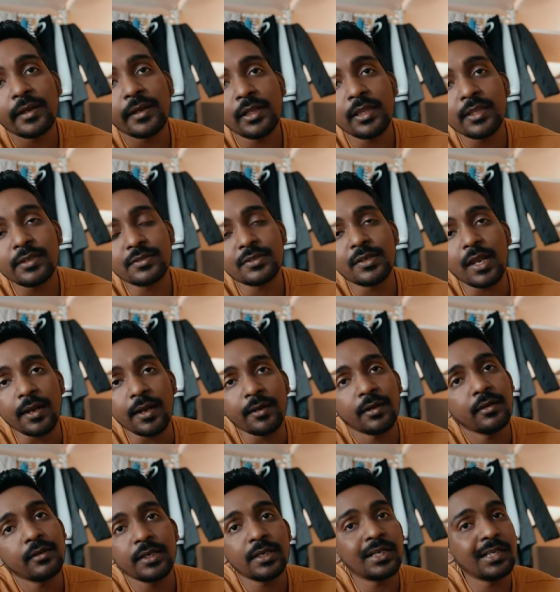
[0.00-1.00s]
get this
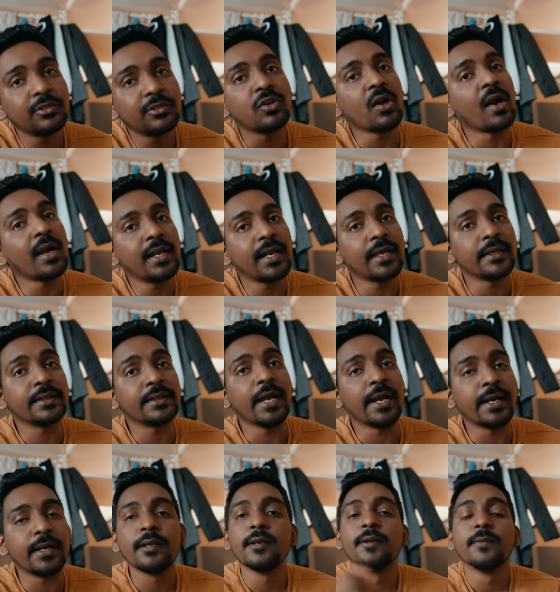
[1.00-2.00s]
done it is not like
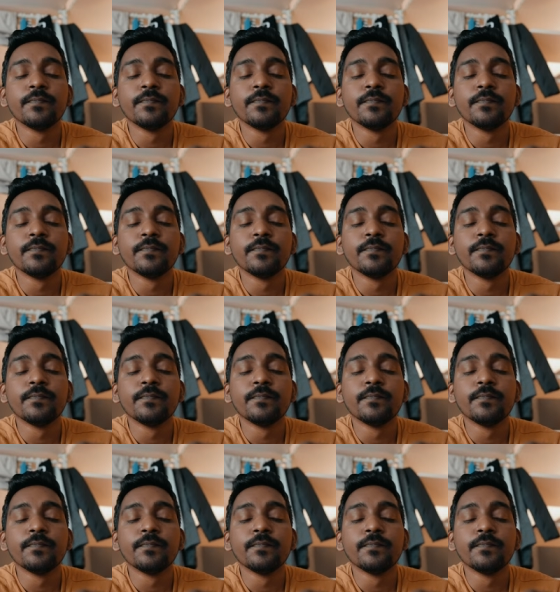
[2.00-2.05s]
that